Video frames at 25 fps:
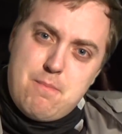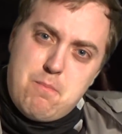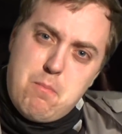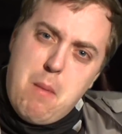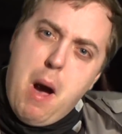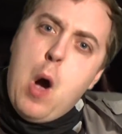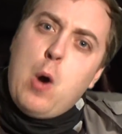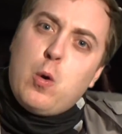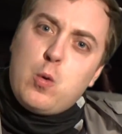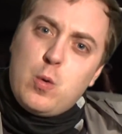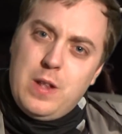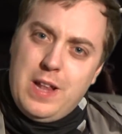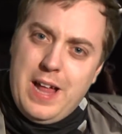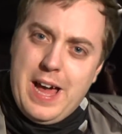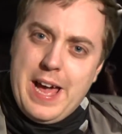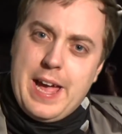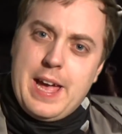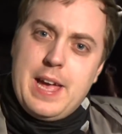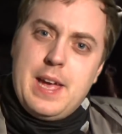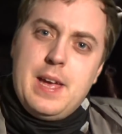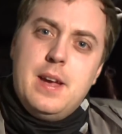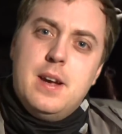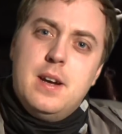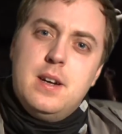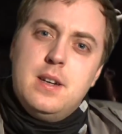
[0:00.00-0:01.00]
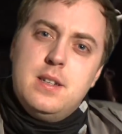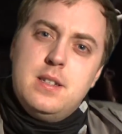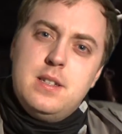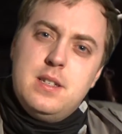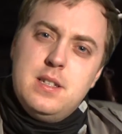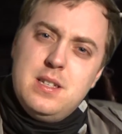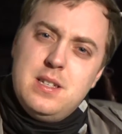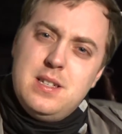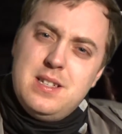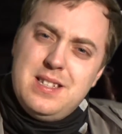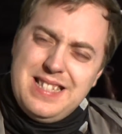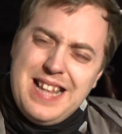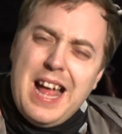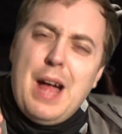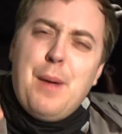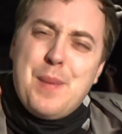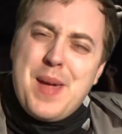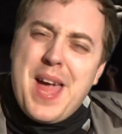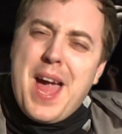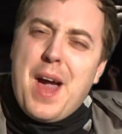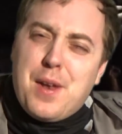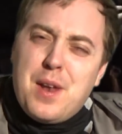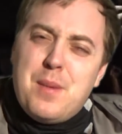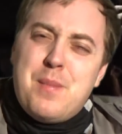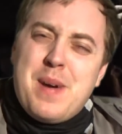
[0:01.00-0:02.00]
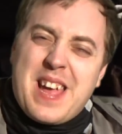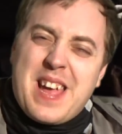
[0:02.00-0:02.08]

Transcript: Mowgli, help me out to